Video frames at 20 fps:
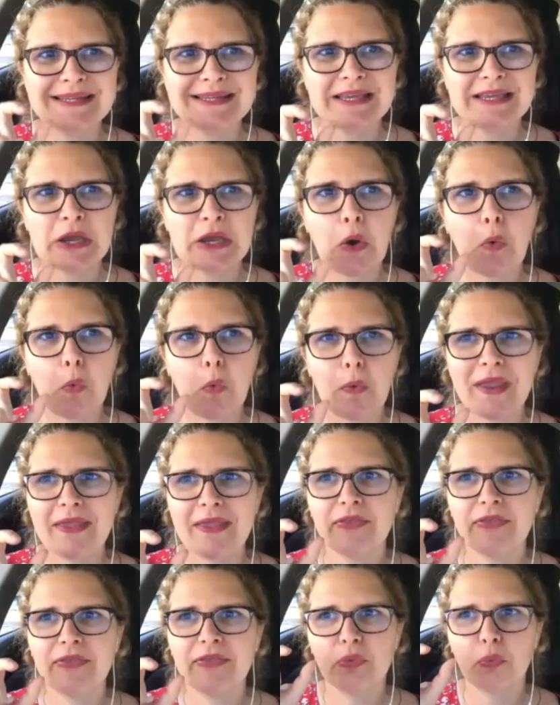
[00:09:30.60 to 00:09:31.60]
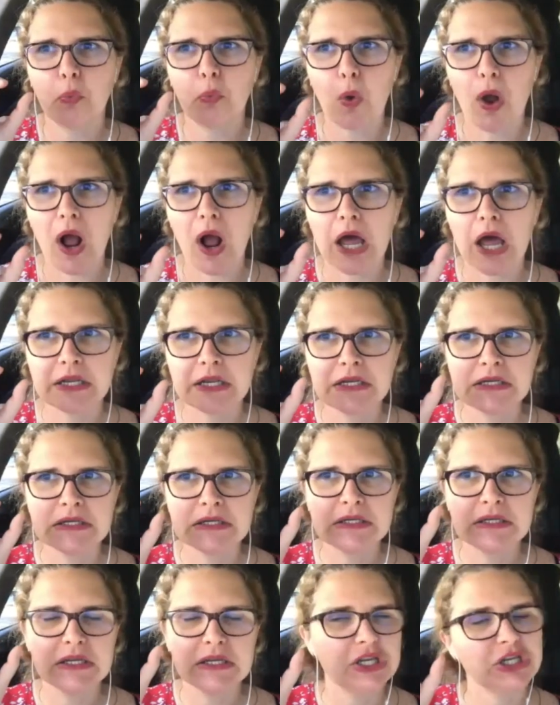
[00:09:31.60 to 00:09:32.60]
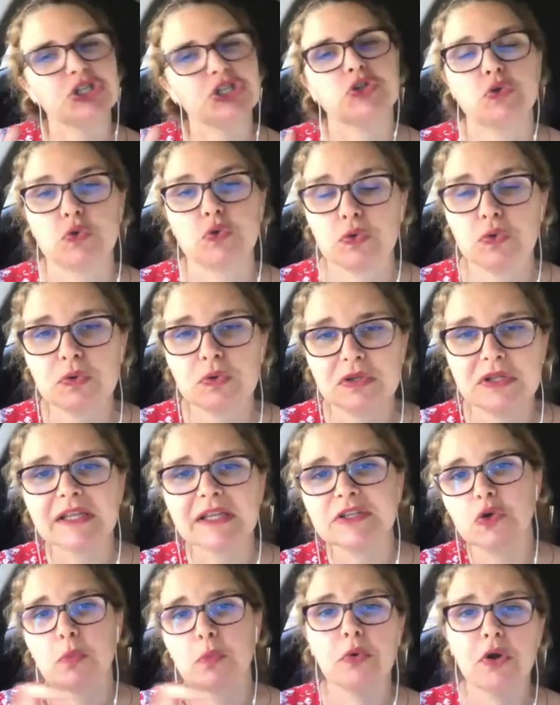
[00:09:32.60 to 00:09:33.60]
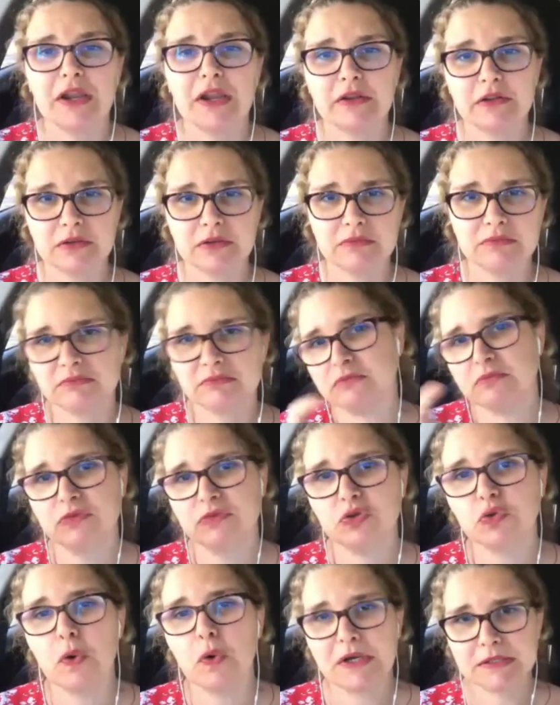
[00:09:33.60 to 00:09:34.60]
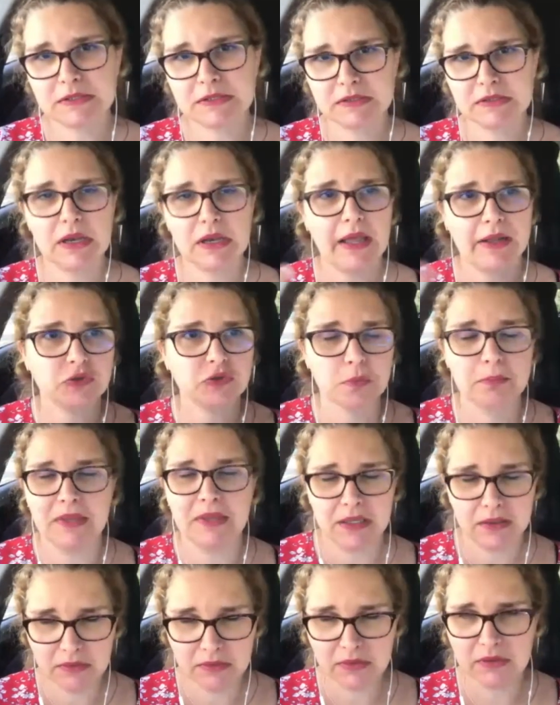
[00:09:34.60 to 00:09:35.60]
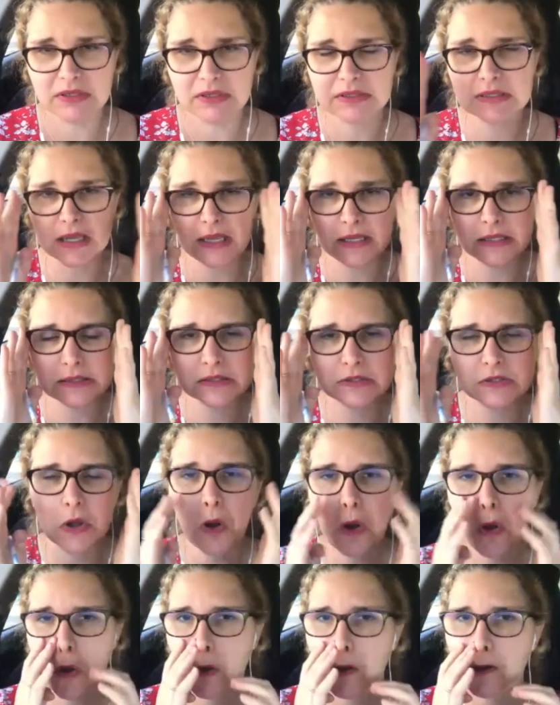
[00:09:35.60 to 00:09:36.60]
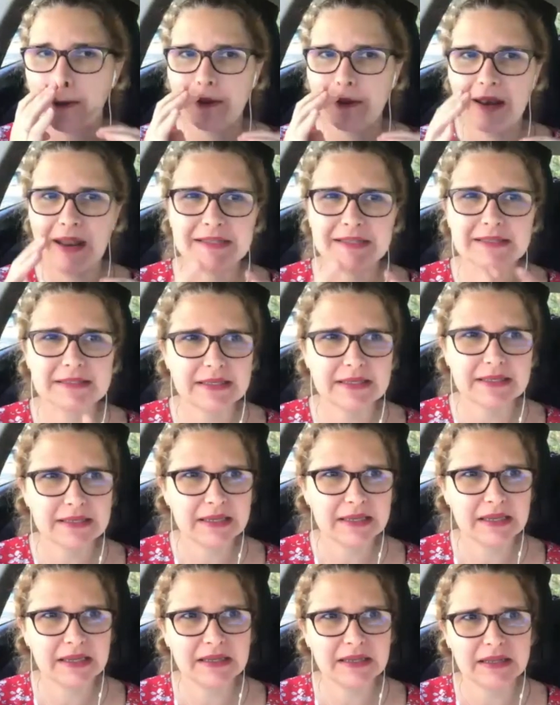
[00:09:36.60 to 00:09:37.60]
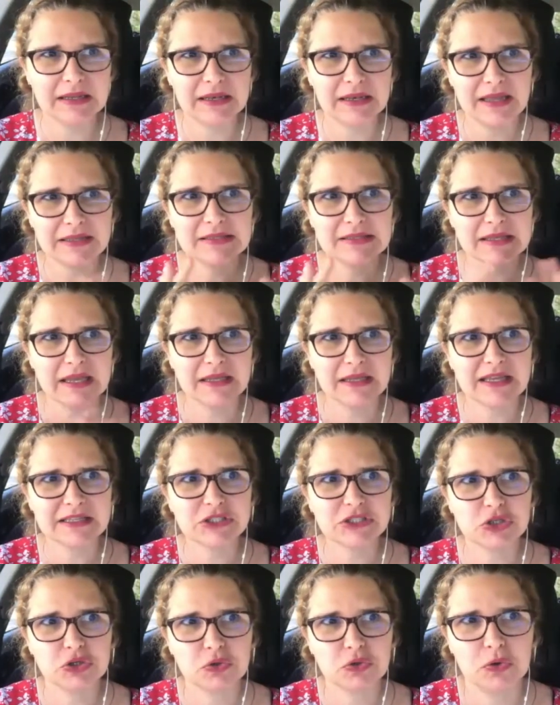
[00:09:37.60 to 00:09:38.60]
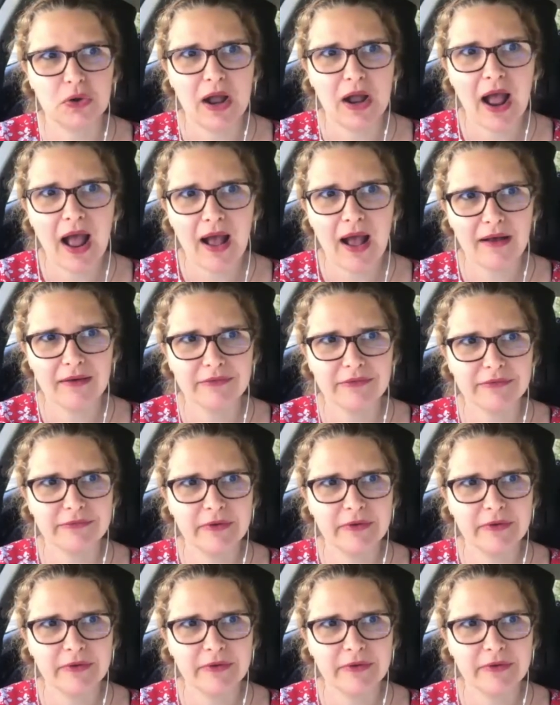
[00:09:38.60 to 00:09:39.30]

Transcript: deal with one issue that you bring to us, like to me in this case. So let's say that you have